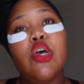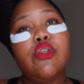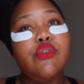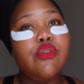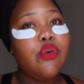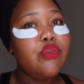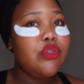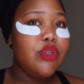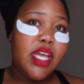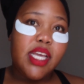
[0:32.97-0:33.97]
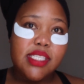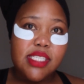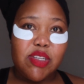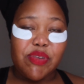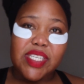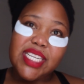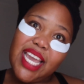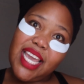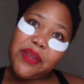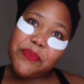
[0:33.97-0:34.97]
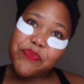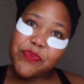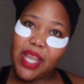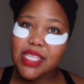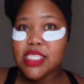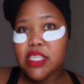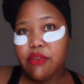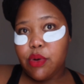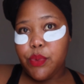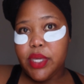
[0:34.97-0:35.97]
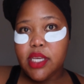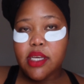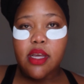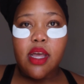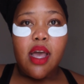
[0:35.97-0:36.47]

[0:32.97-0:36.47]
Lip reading: So today it's a different day, it's a different week.